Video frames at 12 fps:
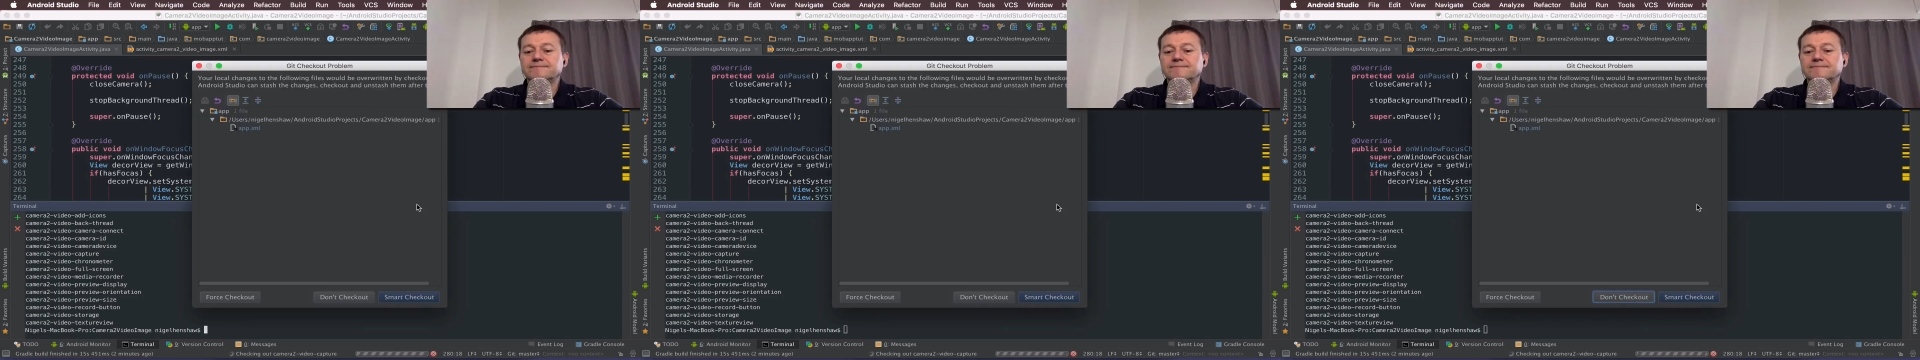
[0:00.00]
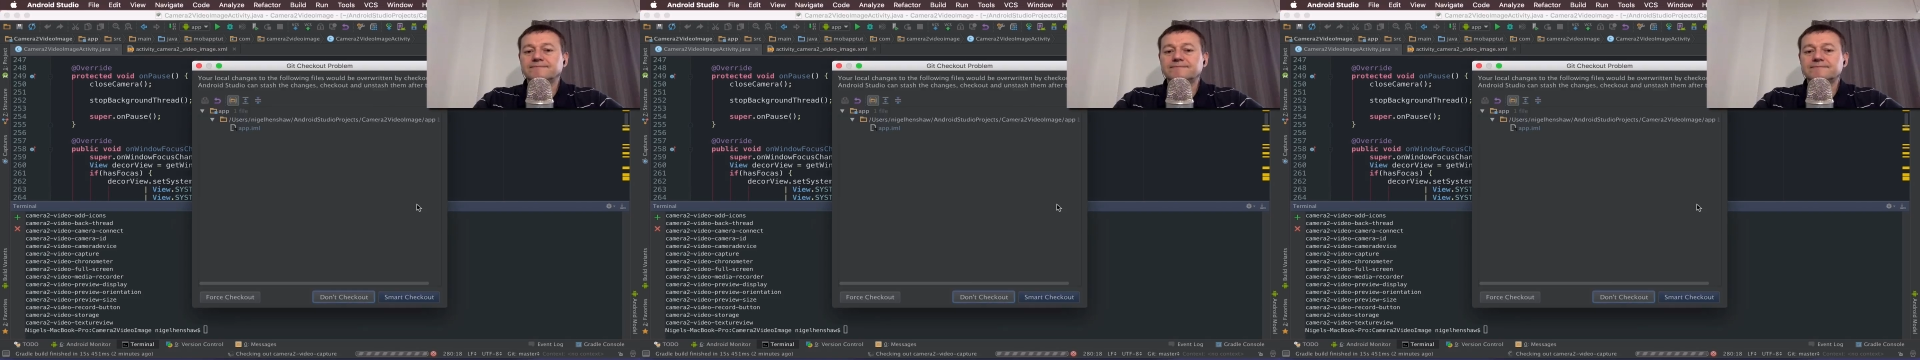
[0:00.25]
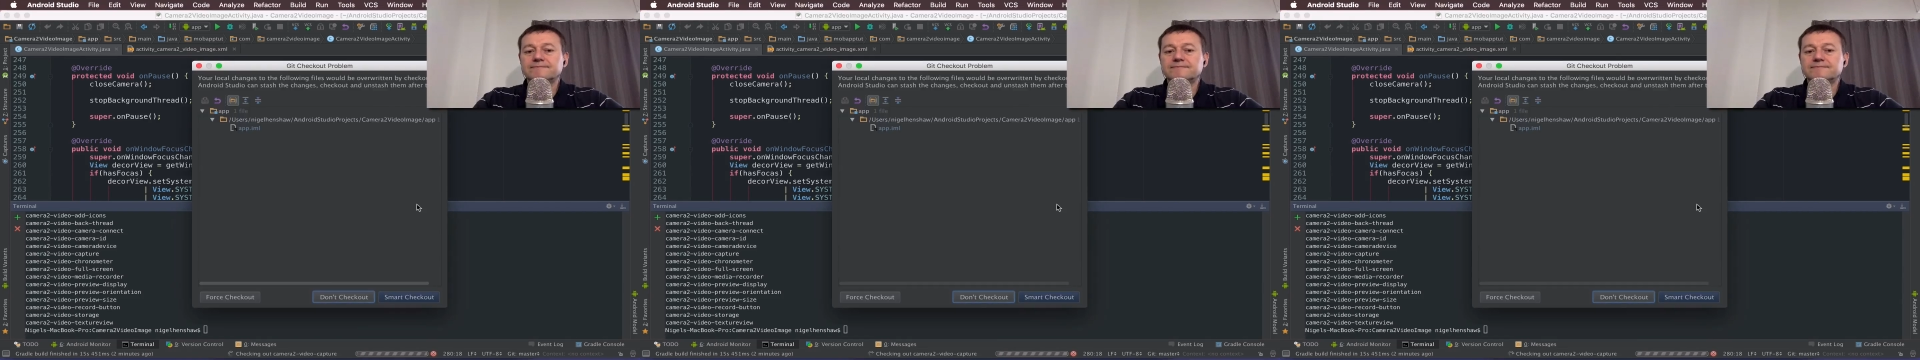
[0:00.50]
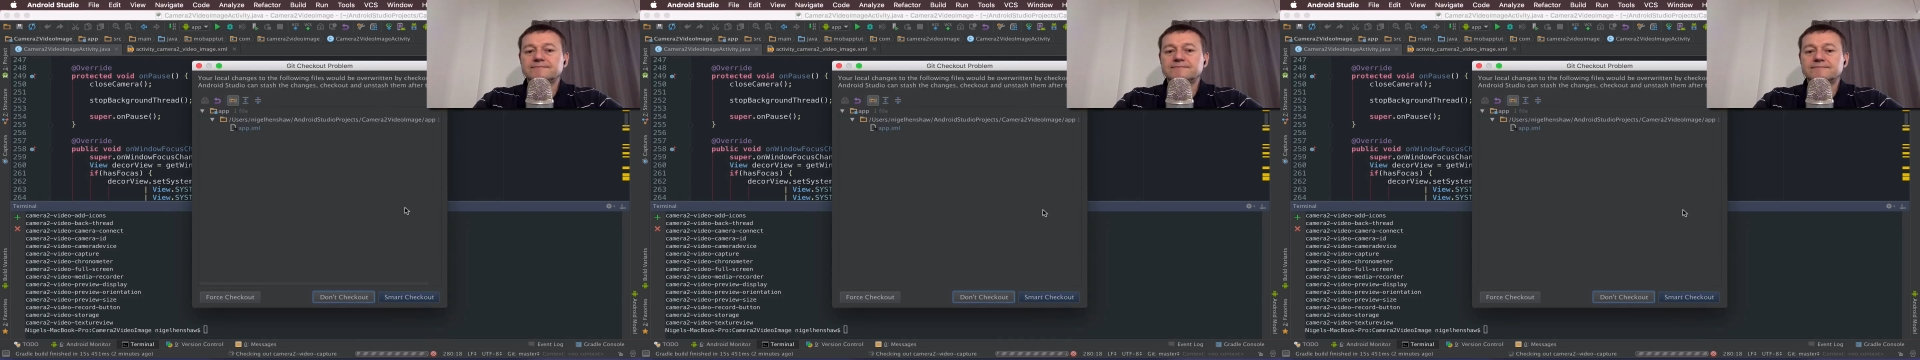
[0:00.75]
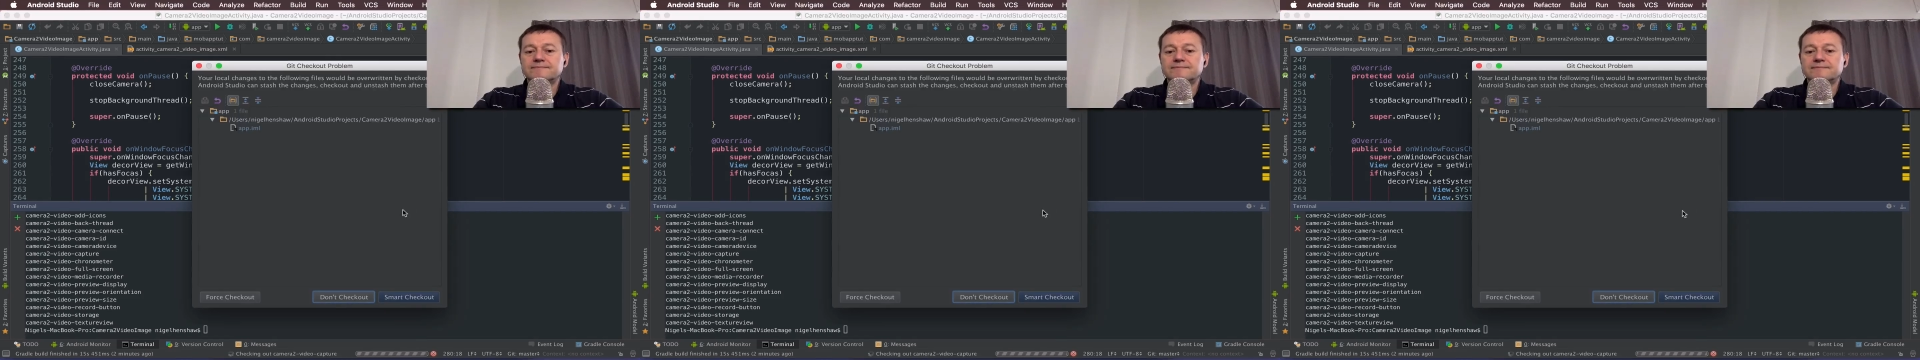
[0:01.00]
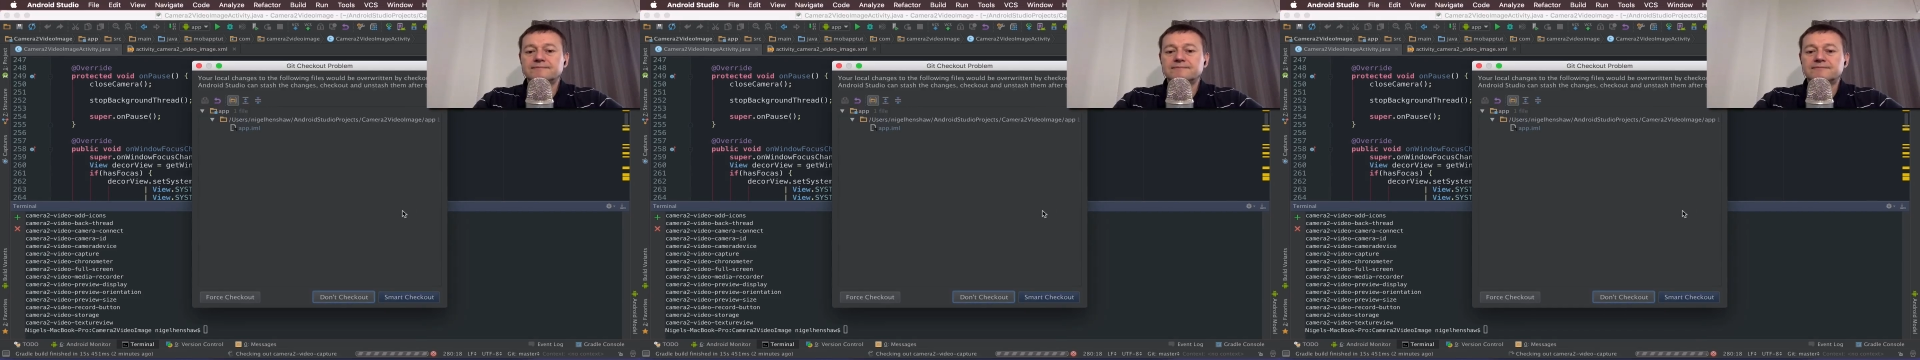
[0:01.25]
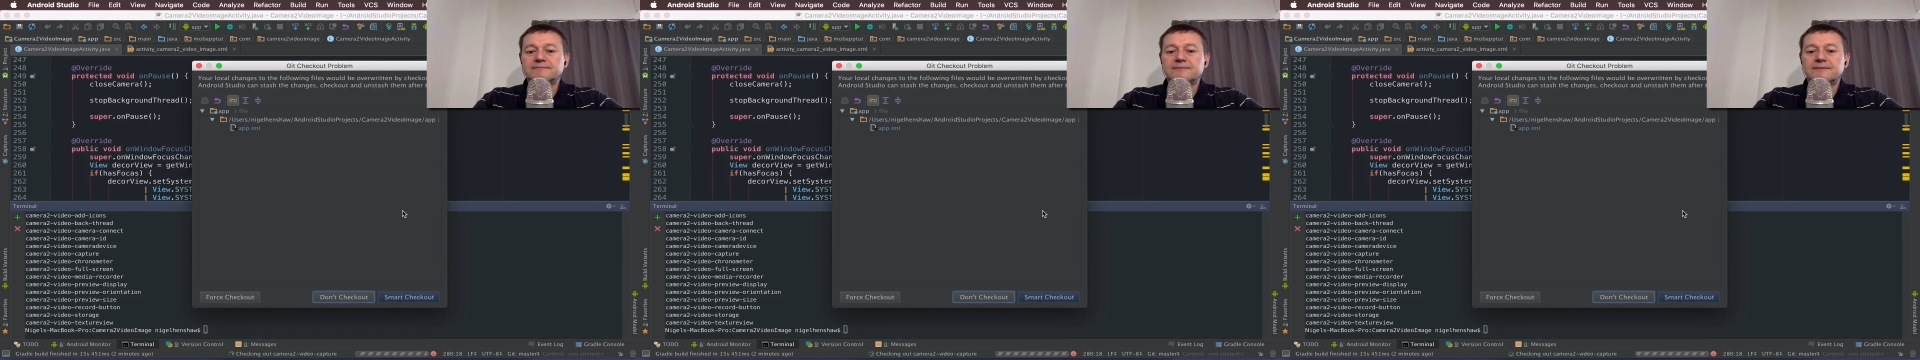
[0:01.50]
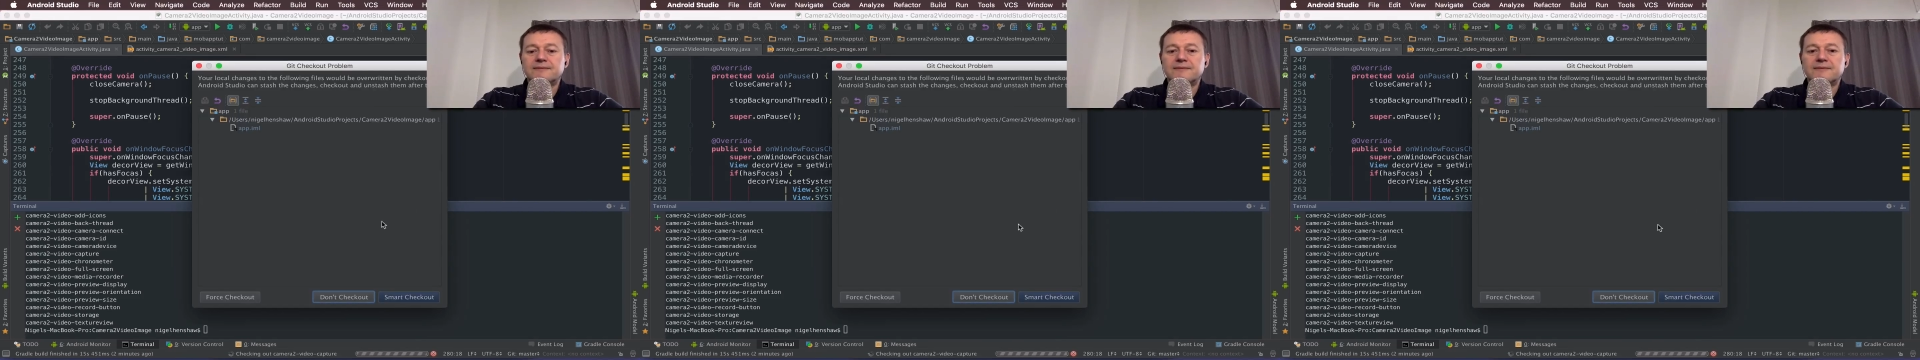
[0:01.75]

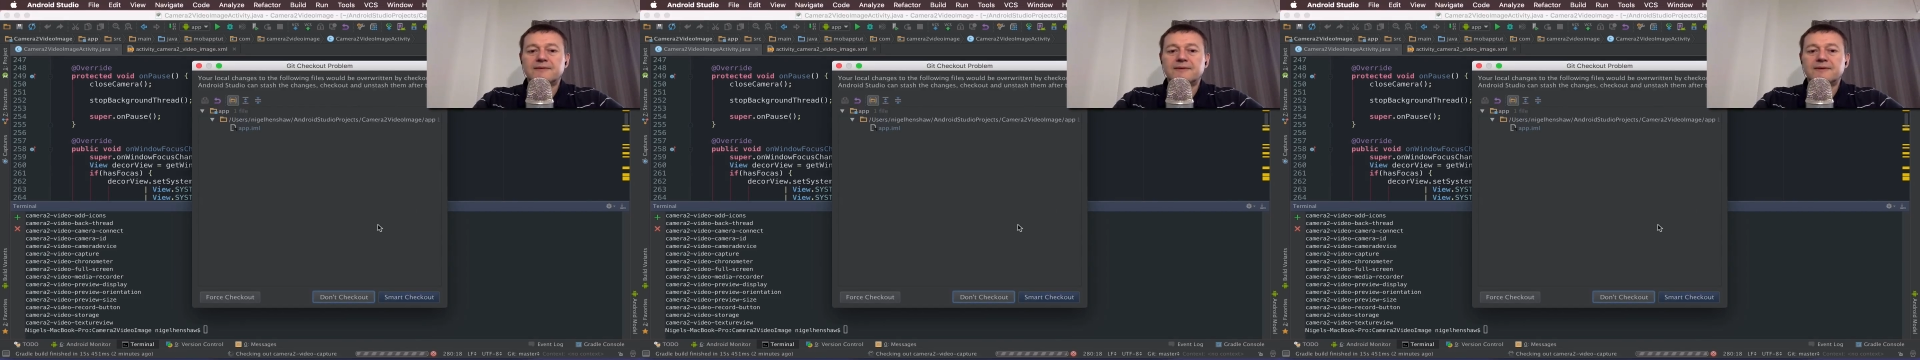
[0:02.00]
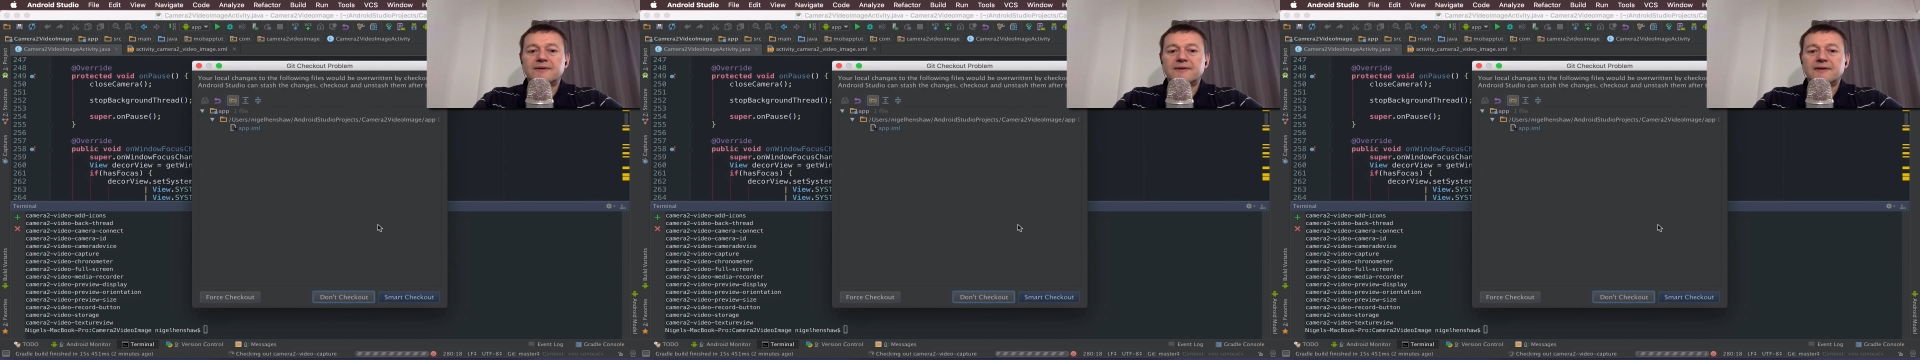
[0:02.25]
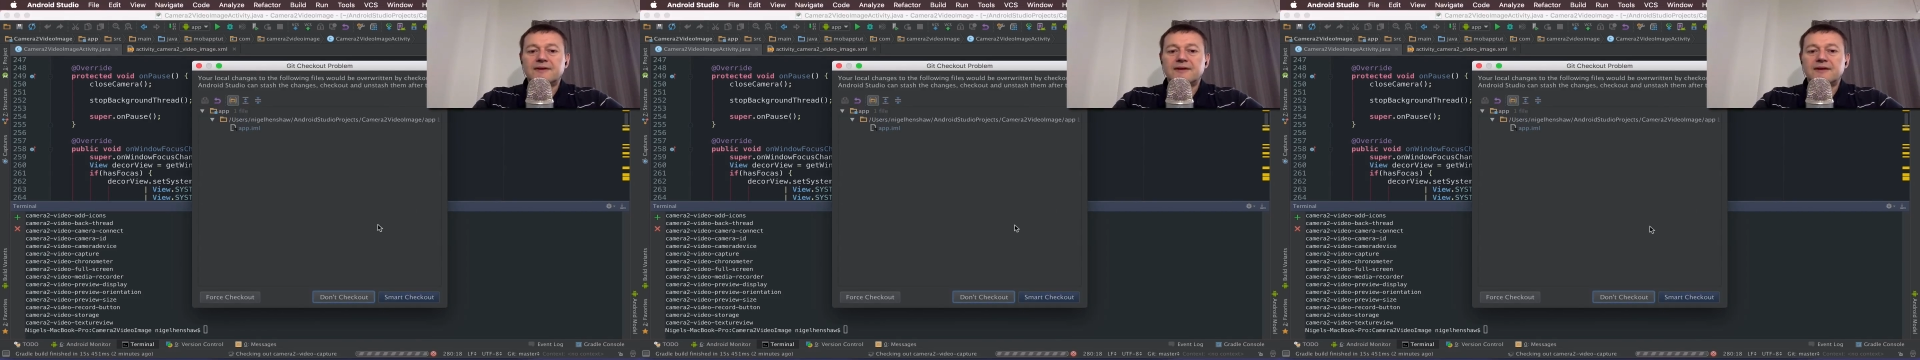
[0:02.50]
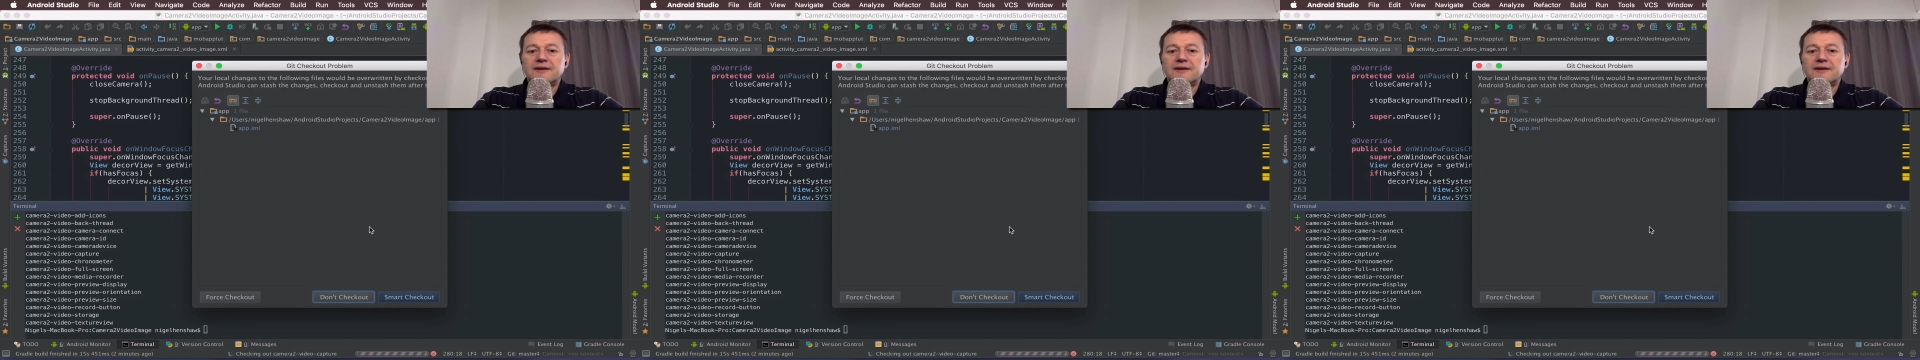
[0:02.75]
[no speech]